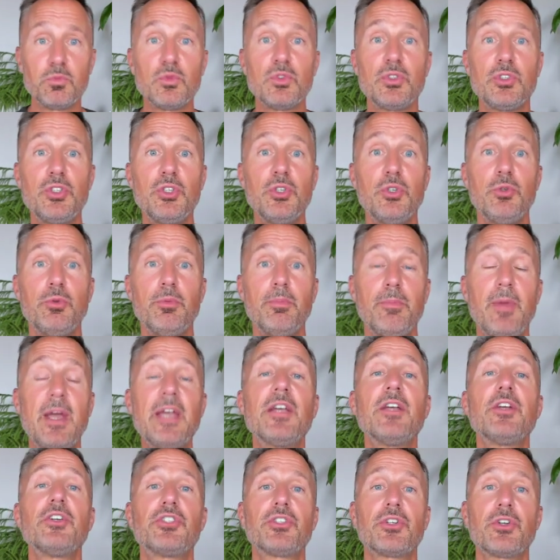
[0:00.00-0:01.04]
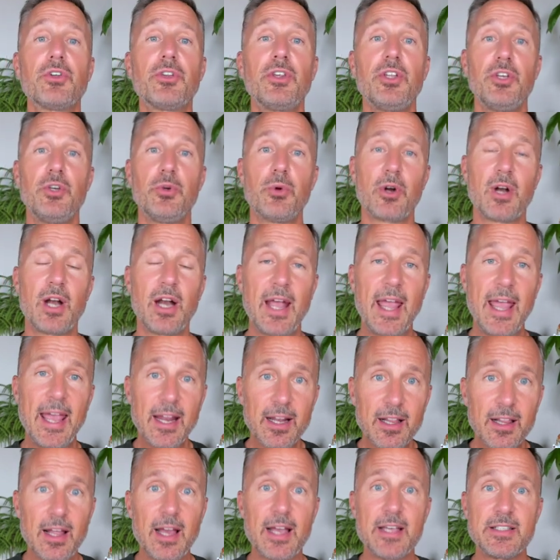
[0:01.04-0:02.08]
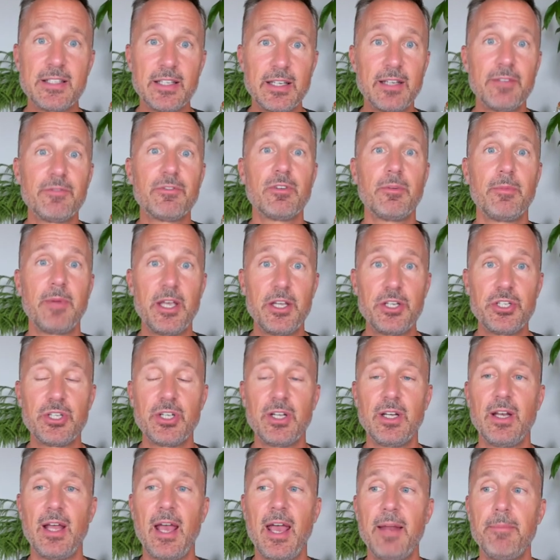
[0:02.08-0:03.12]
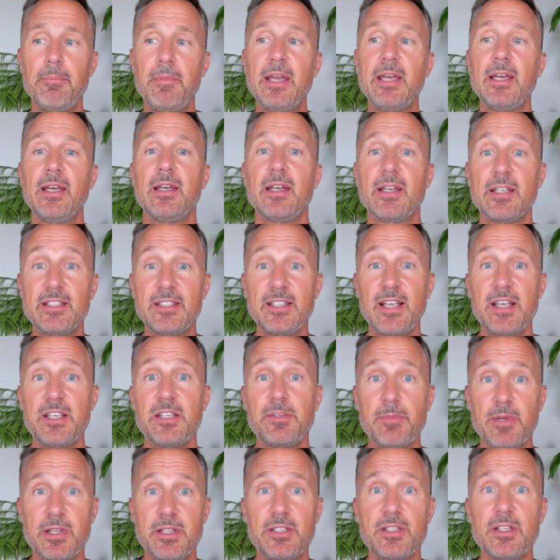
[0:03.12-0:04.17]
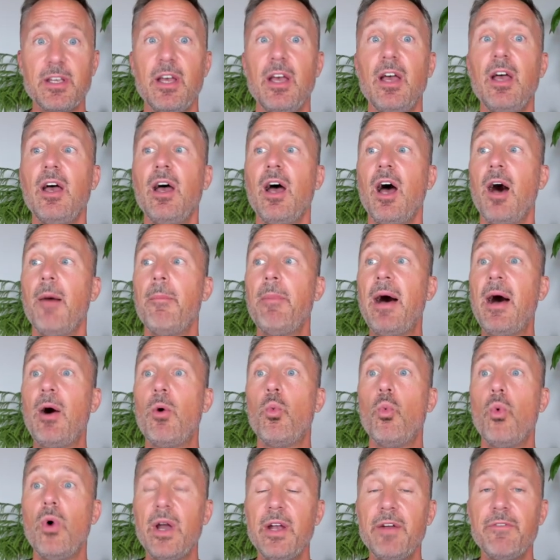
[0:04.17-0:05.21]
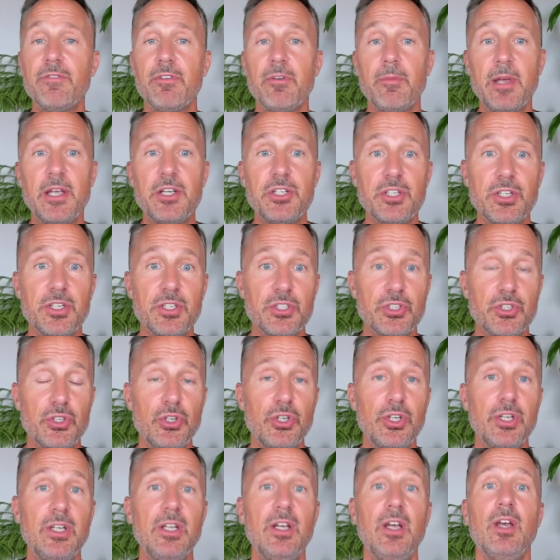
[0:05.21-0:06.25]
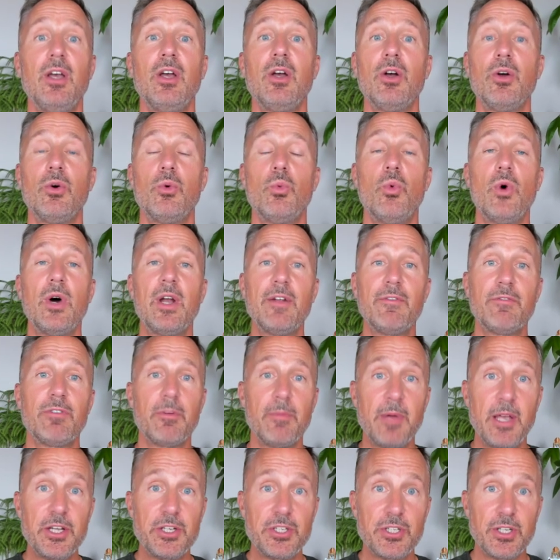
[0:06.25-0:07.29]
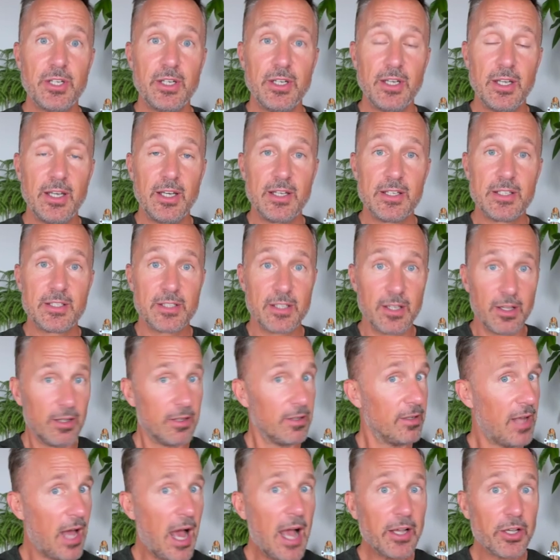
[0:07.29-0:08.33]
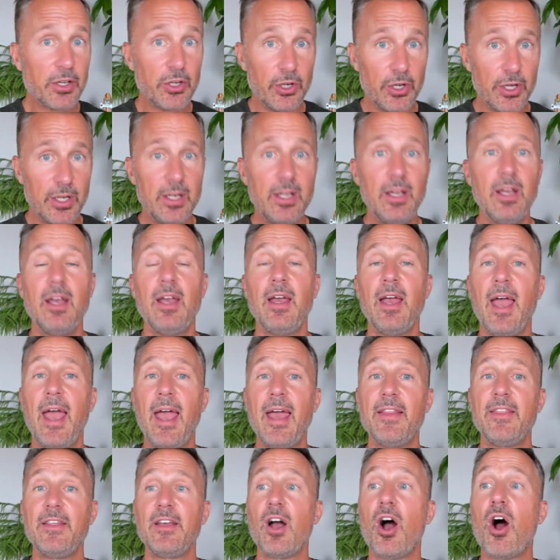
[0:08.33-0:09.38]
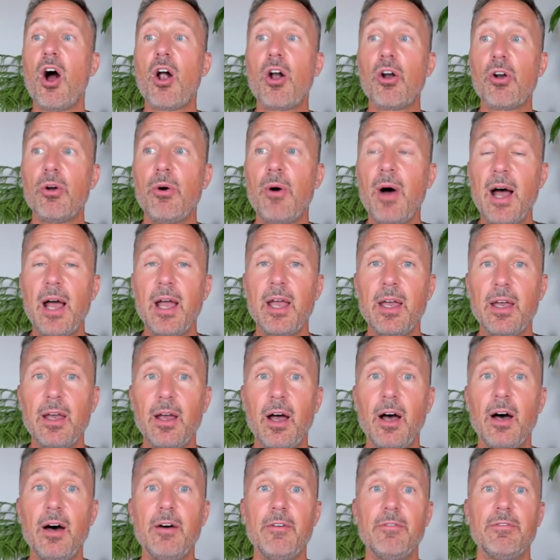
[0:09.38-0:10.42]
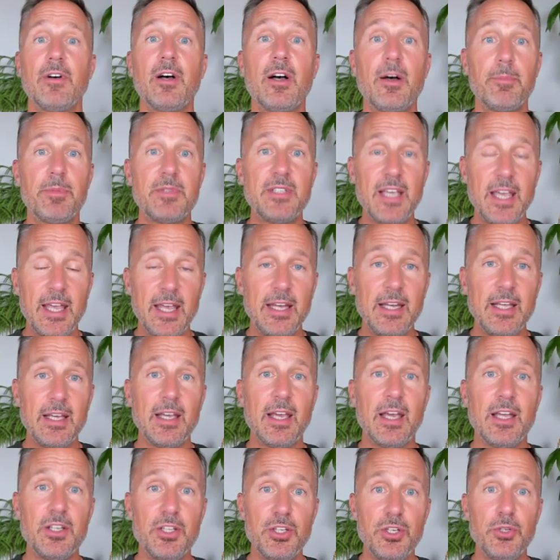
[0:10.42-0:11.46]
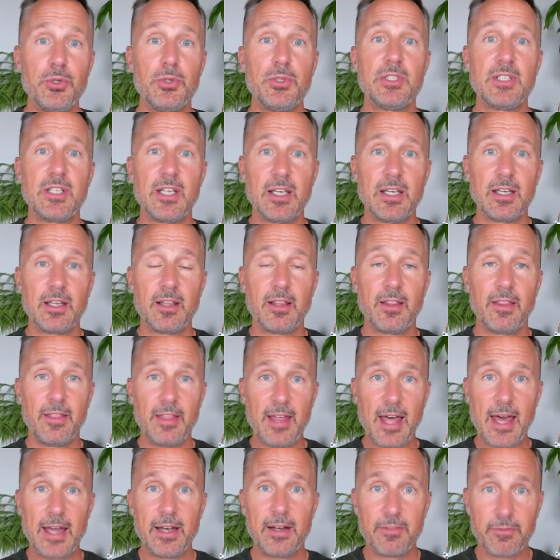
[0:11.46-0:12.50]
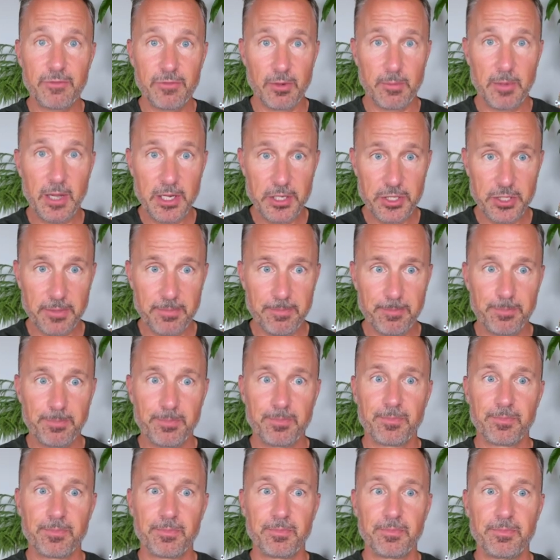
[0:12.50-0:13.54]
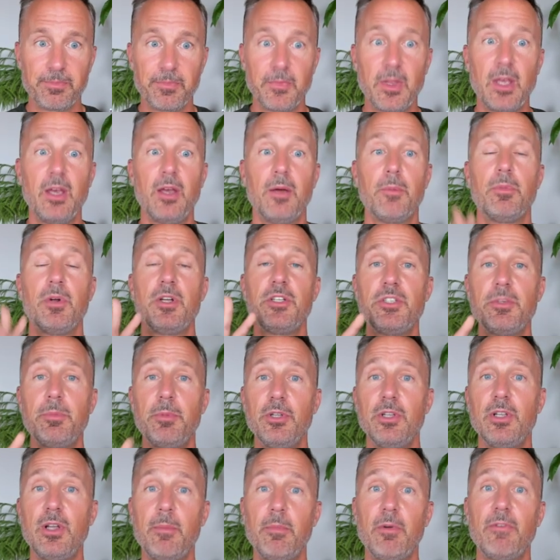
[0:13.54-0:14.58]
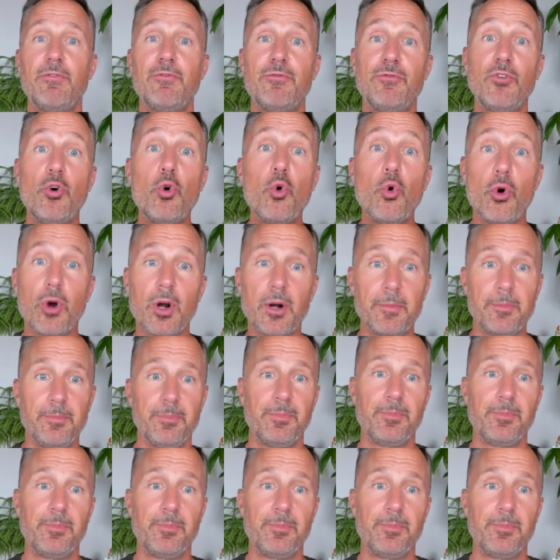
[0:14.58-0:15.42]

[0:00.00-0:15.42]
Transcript: to making sure that you are analyzing information and making assessments about what information is good, what information is not good, and the ROI of obtaining and using that information? Principle number four,